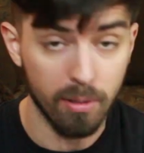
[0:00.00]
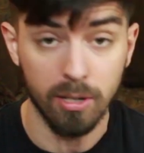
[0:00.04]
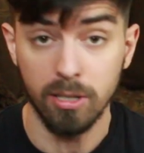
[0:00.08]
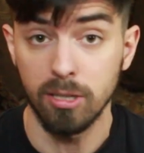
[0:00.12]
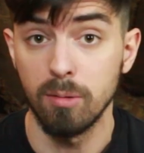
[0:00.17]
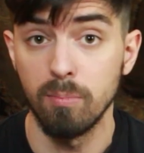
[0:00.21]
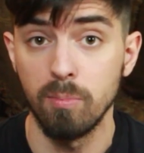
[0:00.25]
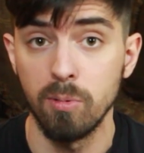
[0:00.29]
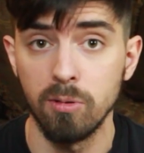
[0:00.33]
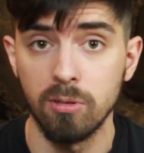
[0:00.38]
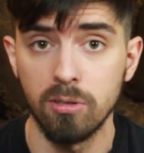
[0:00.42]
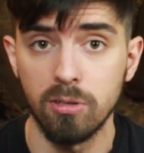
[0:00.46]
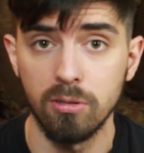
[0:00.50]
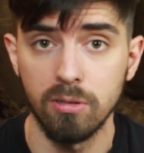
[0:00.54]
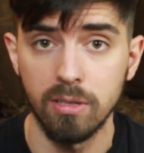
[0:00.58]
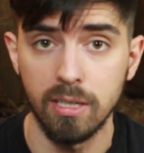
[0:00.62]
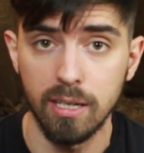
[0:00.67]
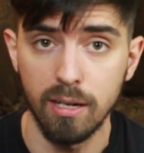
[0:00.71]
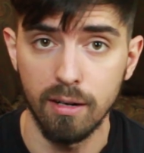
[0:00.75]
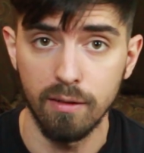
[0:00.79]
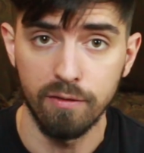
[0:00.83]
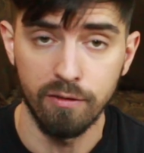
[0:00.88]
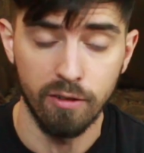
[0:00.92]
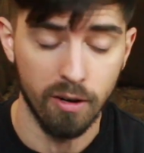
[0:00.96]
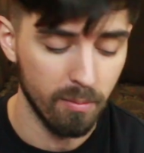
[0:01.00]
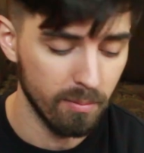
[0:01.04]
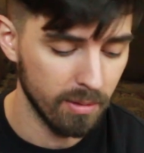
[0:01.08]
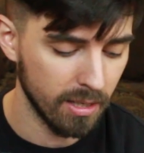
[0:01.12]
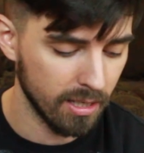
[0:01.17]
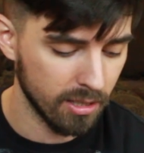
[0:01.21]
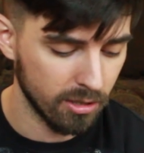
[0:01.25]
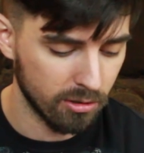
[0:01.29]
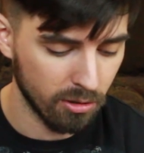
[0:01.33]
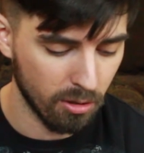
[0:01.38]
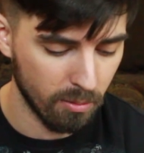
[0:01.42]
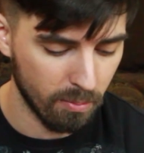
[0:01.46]
a bunch of boosters here from
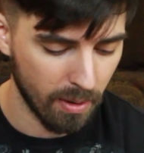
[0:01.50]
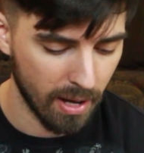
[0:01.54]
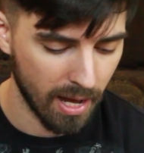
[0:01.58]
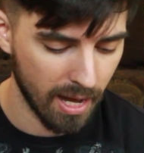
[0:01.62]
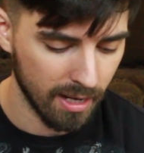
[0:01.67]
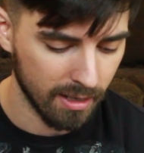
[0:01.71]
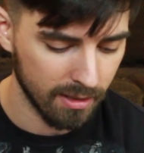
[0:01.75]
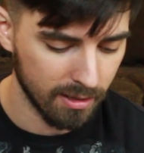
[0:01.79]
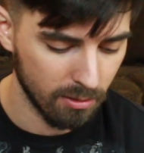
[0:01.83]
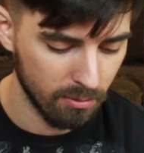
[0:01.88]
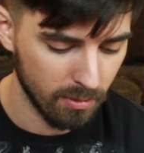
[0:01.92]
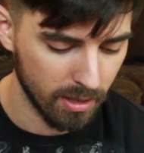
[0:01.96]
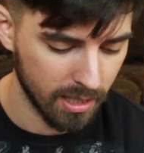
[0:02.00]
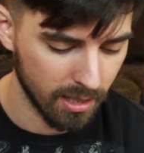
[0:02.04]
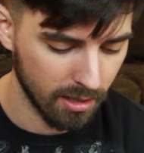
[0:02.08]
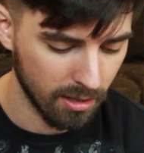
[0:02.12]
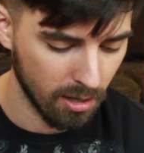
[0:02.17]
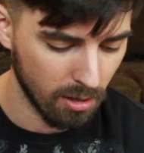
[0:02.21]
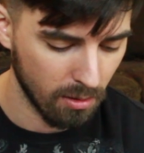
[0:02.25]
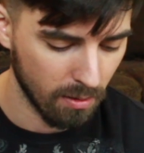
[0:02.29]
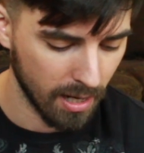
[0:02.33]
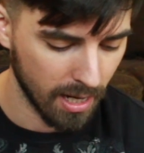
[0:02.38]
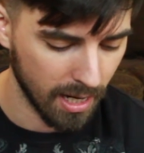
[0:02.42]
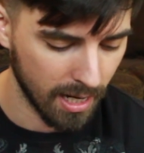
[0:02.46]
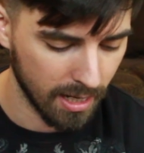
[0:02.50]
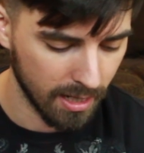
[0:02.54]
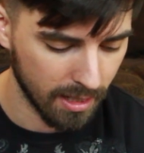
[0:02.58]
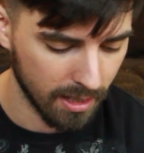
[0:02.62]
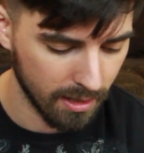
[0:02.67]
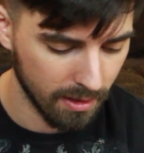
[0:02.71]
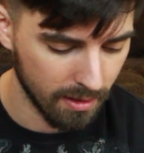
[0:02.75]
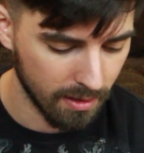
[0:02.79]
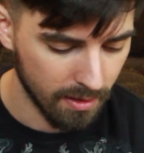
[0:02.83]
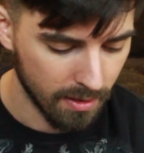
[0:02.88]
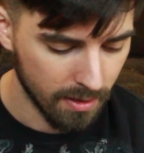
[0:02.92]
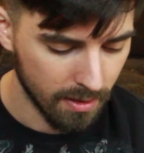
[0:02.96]
the intro pack that we can go ahead
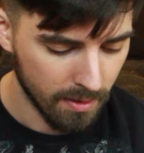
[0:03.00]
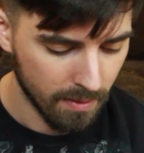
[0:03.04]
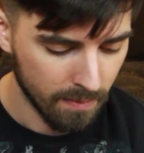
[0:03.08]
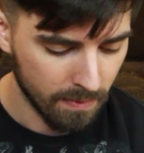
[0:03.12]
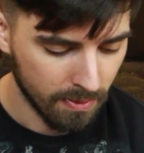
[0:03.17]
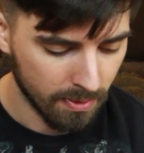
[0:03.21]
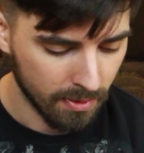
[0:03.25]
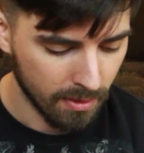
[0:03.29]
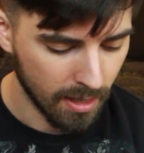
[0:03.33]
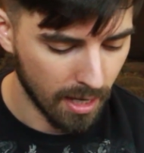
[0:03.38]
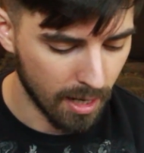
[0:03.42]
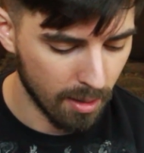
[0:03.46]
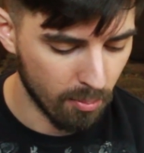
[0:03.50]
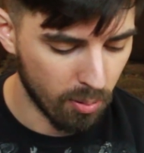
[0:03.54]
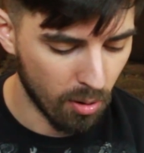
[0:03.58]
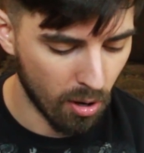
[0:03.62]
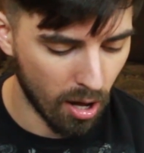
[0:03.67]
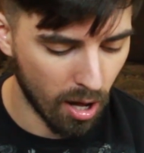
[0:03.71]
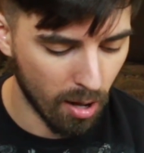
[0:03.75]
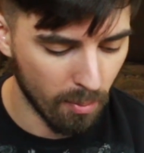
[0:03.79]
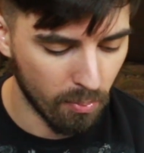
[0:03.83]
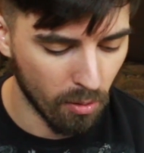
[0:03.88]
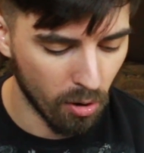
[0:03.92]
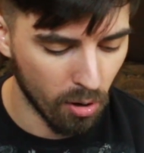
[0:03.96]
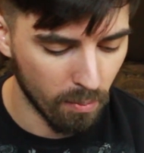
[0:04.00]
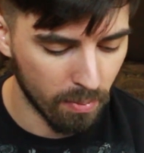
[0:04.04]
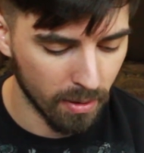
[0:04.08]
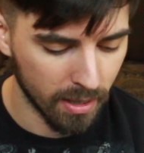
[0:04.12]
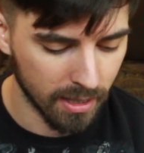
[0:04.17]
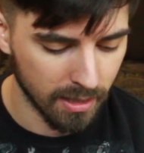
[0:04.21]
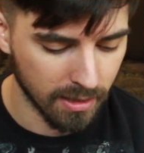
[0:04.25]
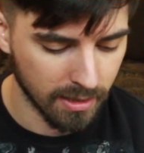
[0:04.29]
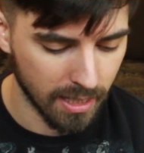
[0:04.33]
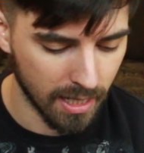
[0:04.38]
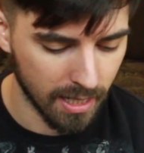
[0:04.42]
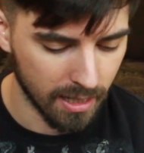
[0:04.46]
and and pop
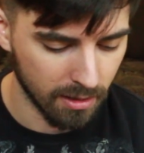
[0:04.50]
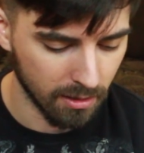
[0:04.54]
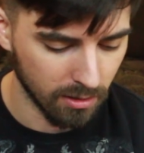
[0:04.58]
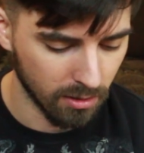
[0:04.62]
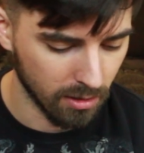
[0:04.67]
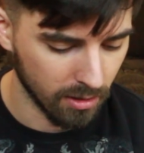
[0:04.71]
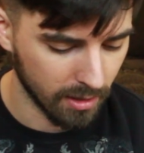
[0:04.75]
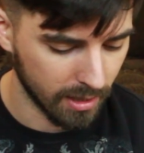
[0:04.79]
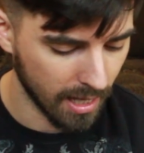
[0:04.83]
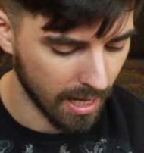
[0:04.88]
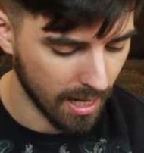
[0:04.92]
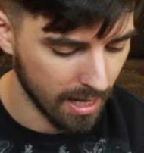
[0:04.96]
open and take a look